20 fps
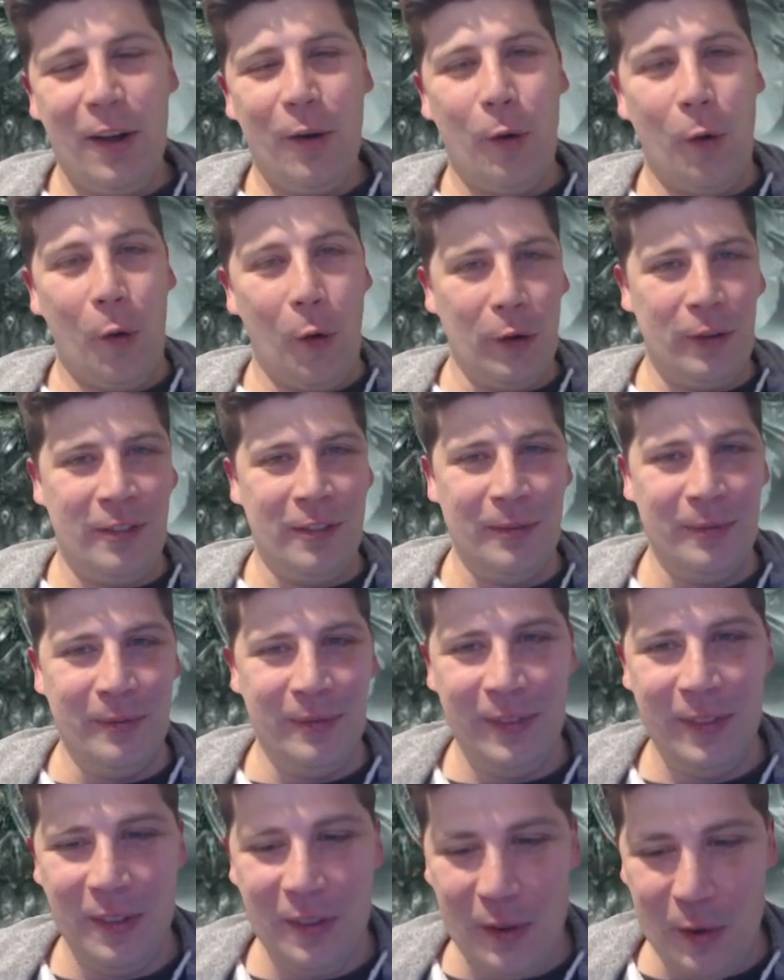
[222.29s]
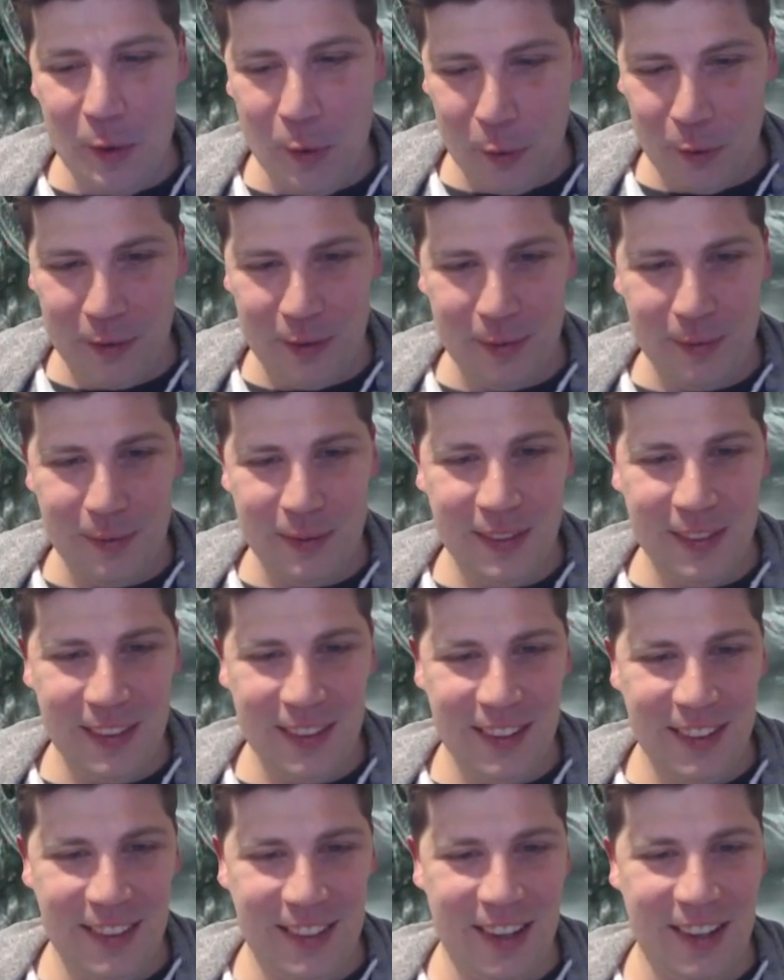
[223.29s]
Awesome. Awesome.
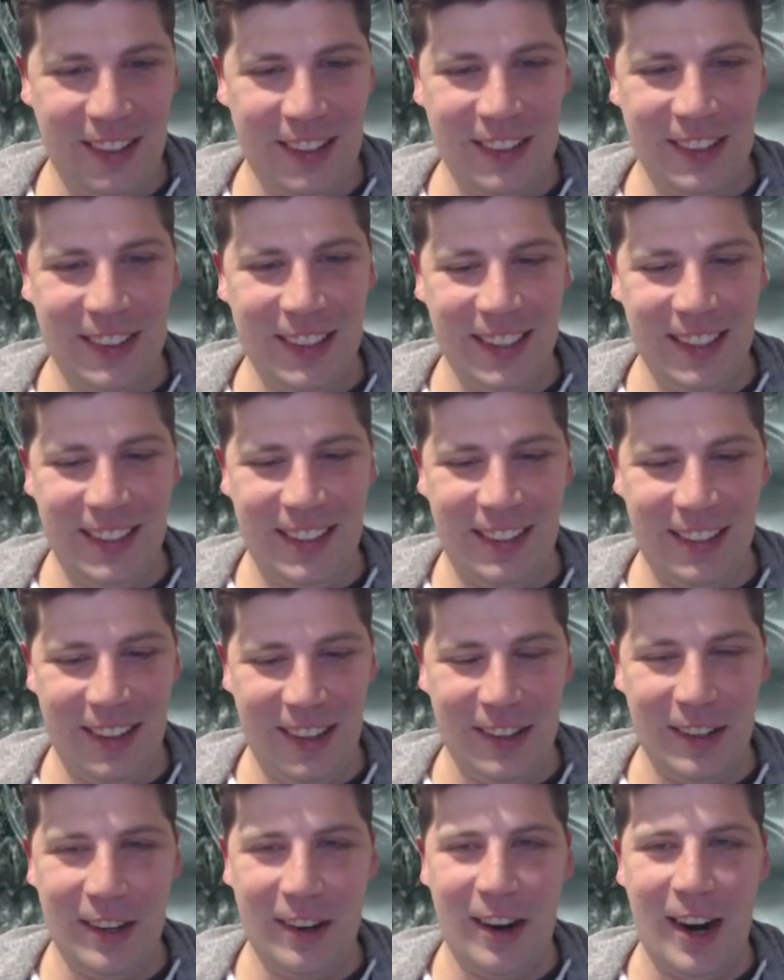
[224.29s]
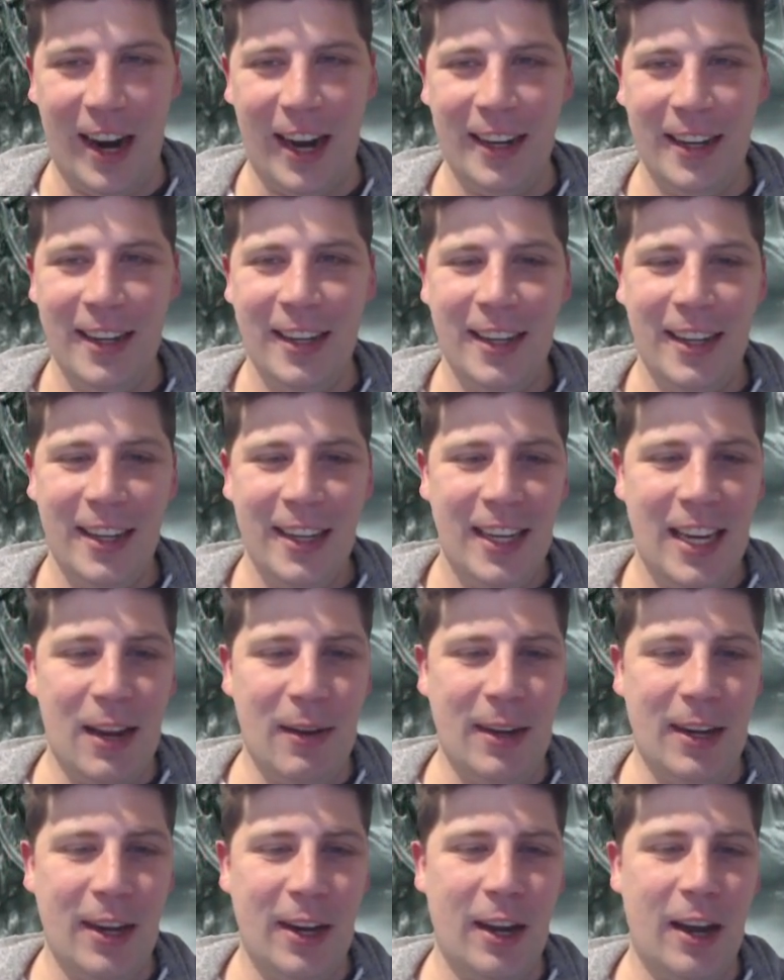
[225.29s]
So good. So good. All right. Here
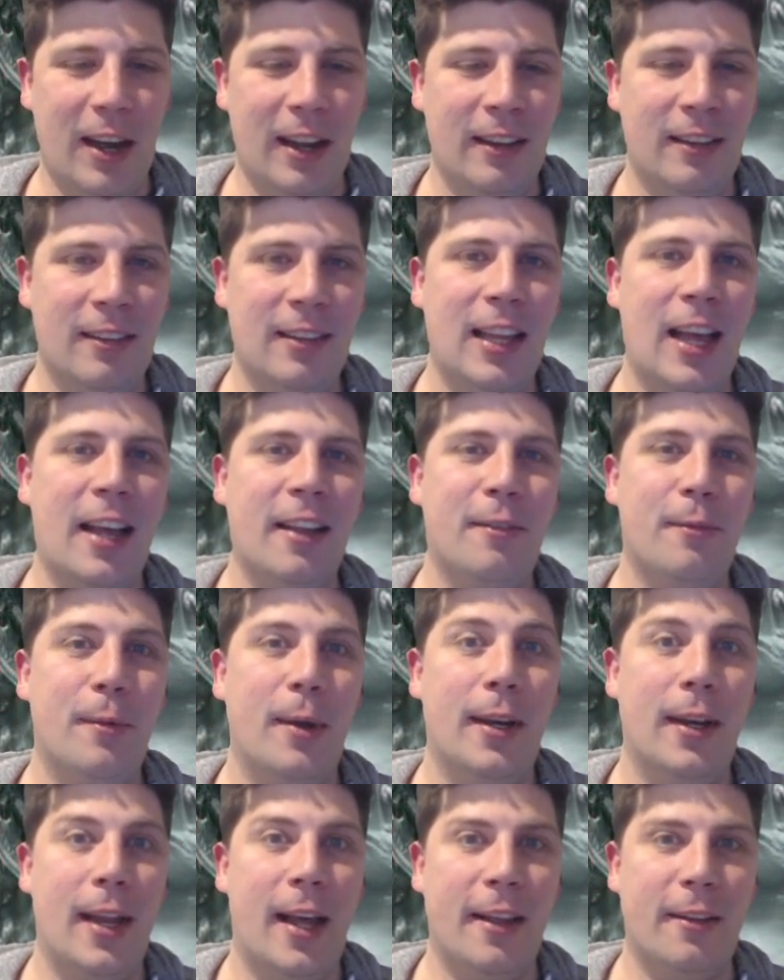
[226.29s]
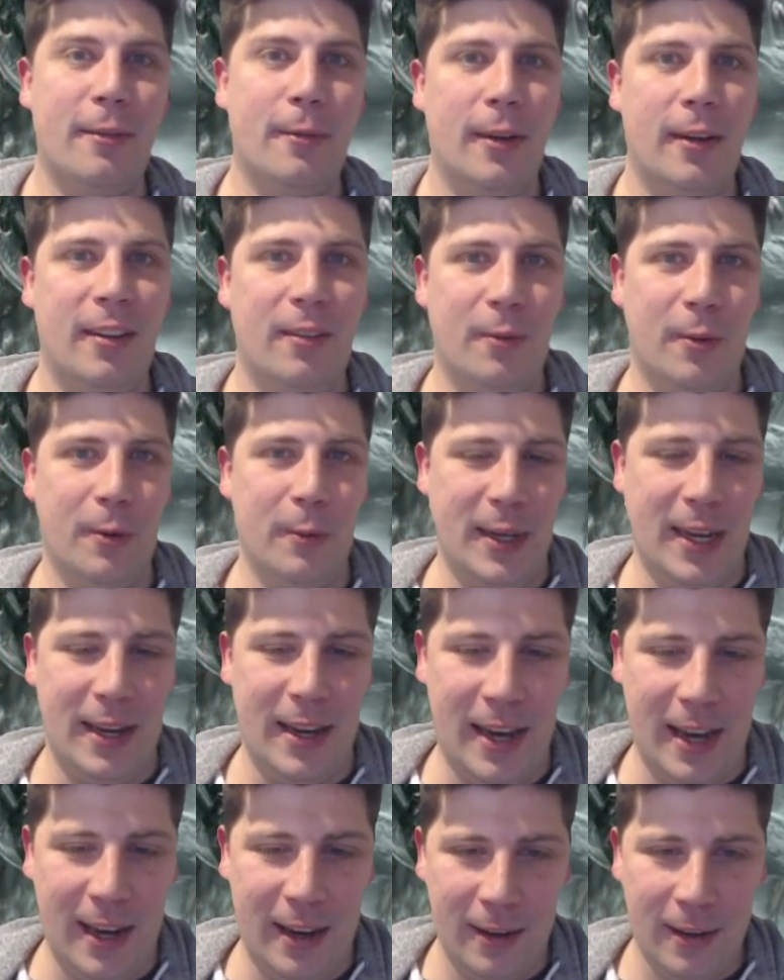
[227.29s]
we go, guys. Last one. Last one. What do we get
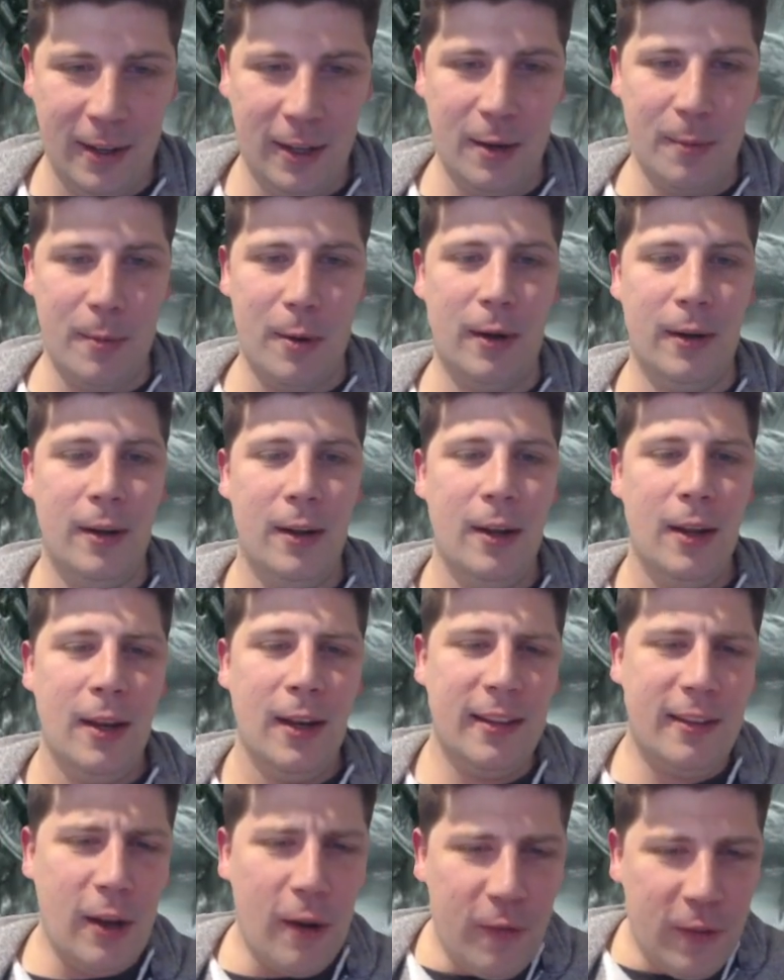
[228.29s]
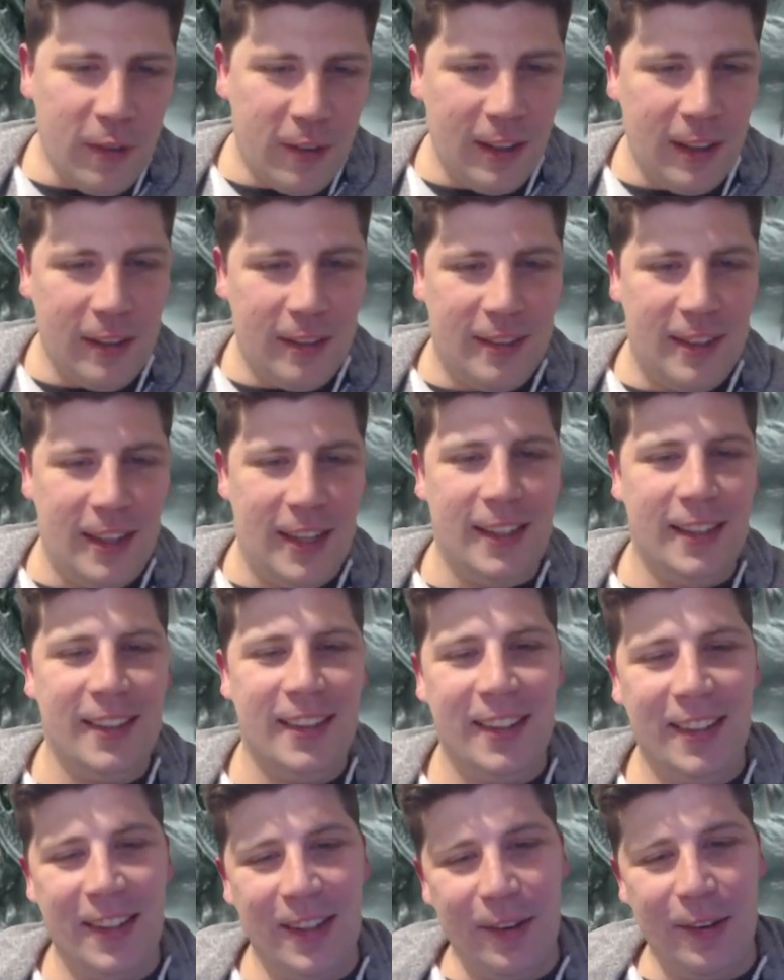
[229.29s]
now? Come on. Let's go for Celestine
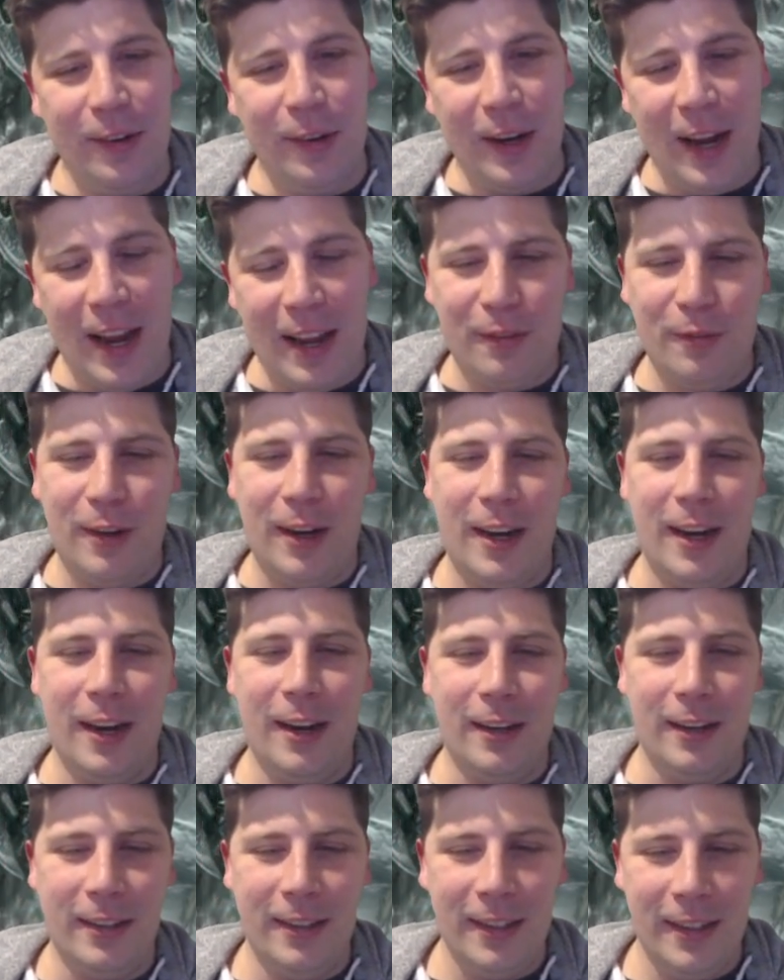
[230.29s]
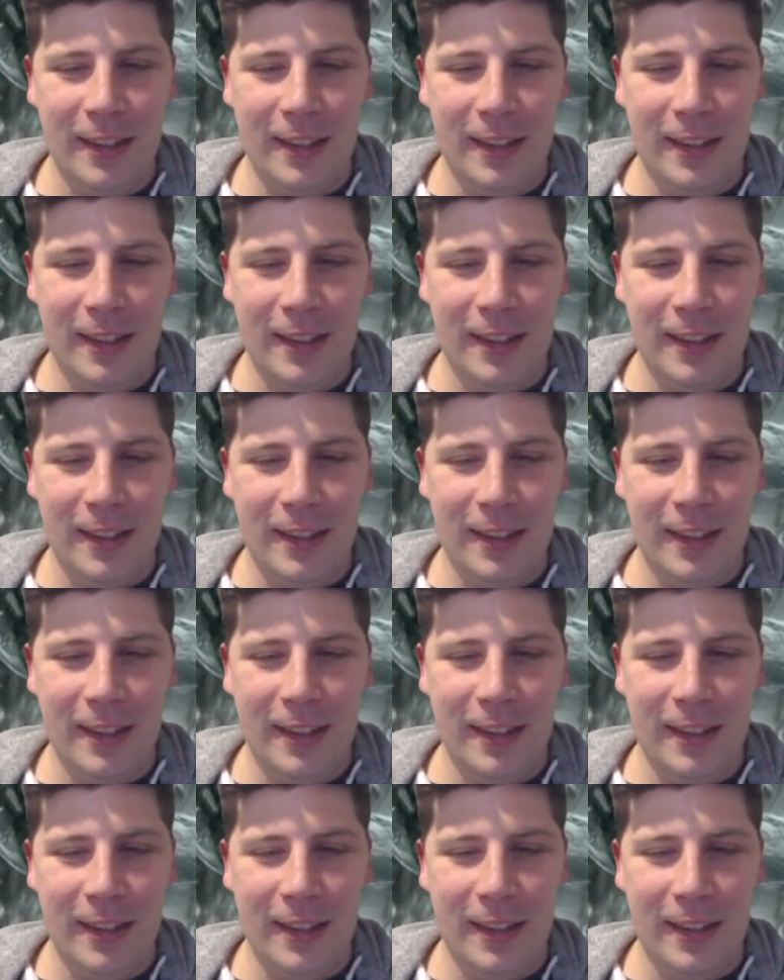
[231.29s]
or Azrael.